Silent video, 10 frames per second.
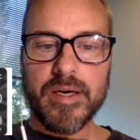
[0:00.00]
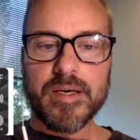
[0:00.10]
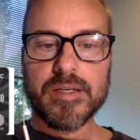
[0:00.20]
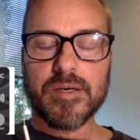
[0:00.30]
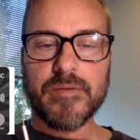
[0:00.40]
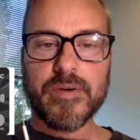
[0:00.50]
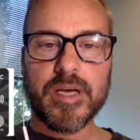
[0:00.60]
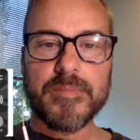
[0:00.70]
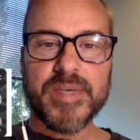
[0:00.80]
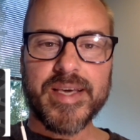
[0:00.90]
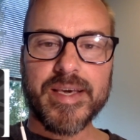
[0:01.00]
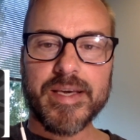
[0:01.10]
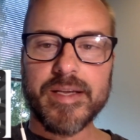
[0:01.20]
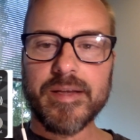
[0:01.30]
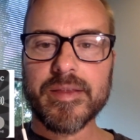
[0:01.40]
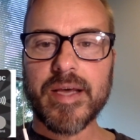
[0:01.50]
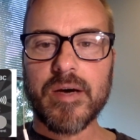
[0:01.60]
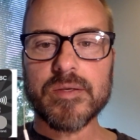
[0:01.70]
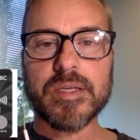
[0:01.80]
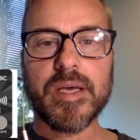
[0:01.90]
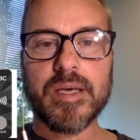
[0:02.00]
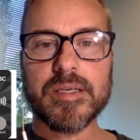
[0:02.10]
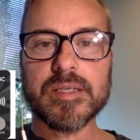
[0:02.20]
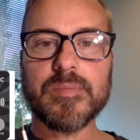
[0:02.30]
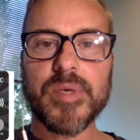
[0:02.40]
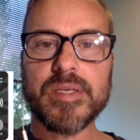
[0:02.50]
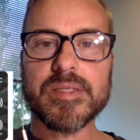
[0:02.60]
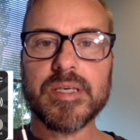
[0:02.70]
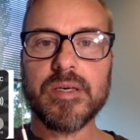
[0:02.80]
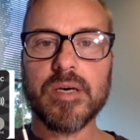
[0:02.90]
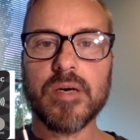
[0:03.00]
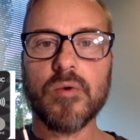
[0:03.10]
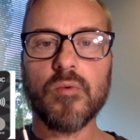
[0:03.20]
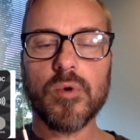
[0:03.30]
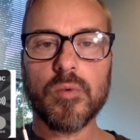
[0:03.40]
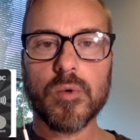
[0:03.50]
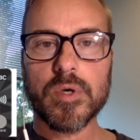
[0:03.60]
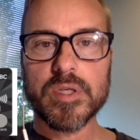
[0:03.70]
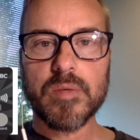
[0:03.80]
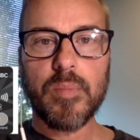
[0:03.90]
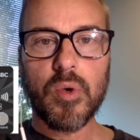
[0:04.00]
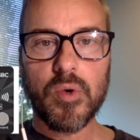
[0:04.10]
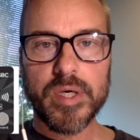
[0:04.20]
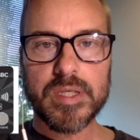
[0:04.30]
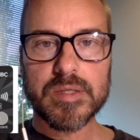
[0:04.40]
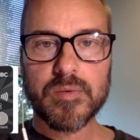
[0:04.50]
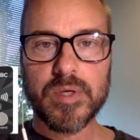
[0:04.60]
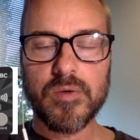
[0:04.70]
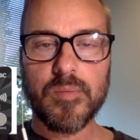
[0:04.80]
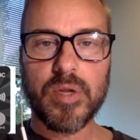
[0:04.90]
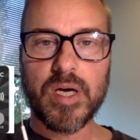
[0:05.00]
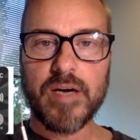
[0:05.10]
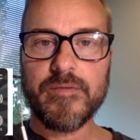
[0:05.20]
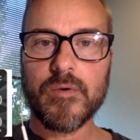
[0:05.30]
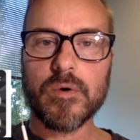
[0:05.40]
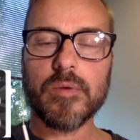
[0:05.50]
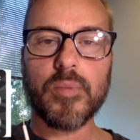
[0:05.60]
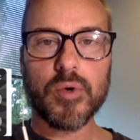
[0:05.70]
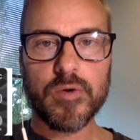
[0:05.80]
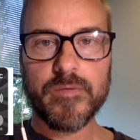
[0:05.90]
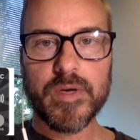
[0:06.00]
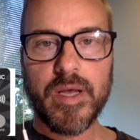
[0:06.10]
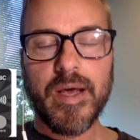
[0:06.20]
it's offering up to 80,000 HSBC rewards points when you apply for approved